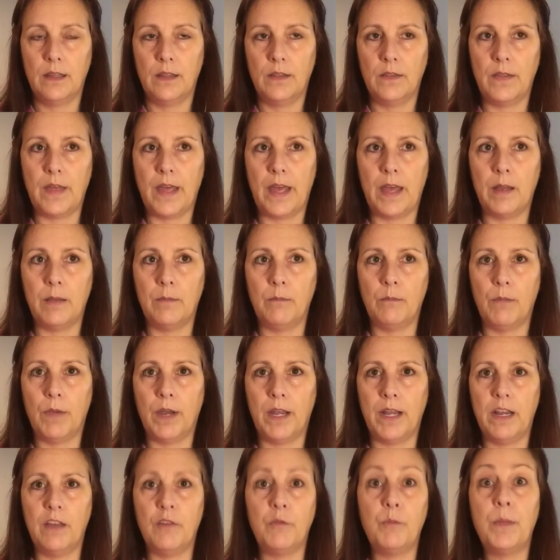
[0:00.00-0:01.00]
that
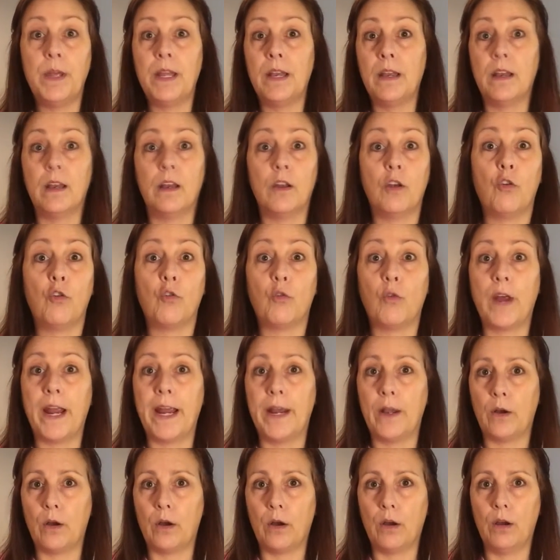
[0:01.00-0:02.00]
might have been in a
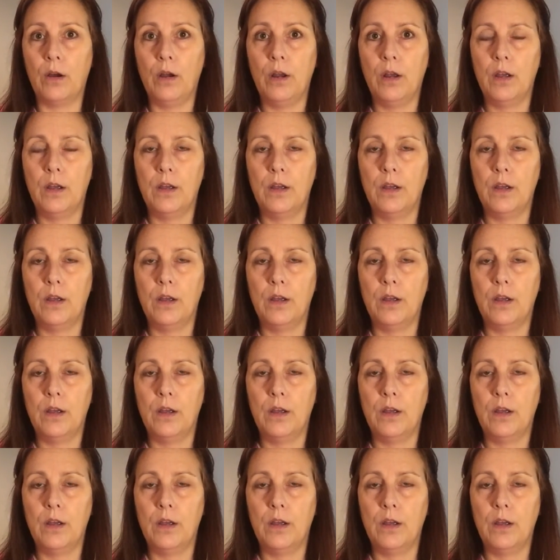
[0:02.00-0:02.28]
greater